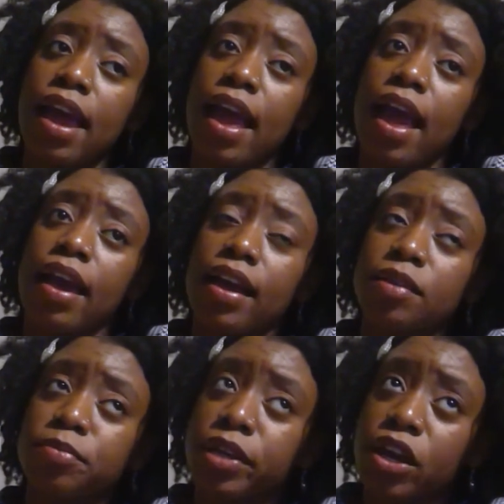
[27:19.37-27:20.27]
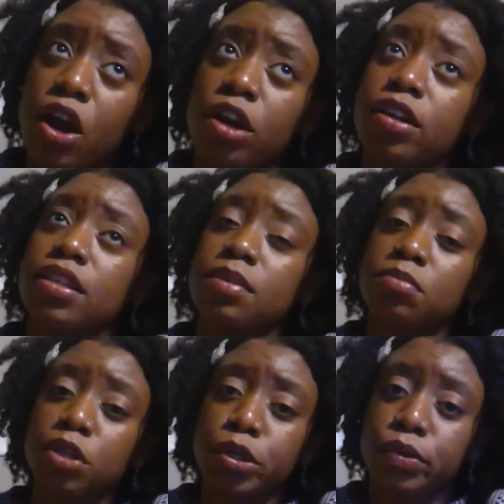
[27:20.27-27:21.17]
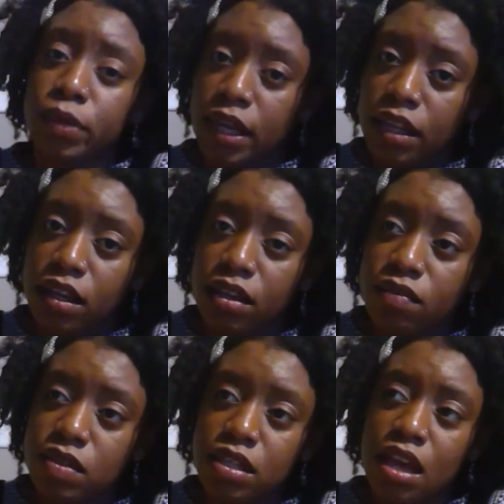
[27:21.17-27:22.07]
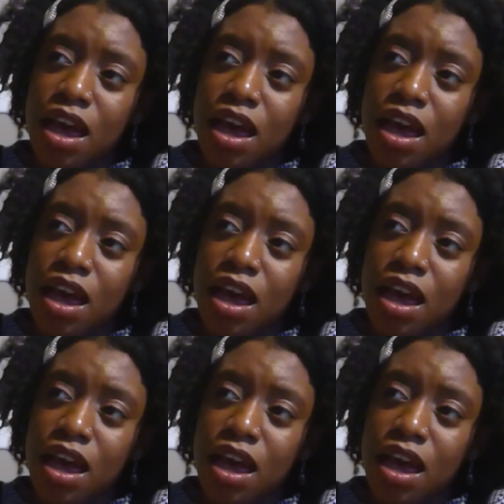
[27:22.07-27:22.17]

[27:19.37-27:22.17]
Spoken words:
and being artists and being creatives,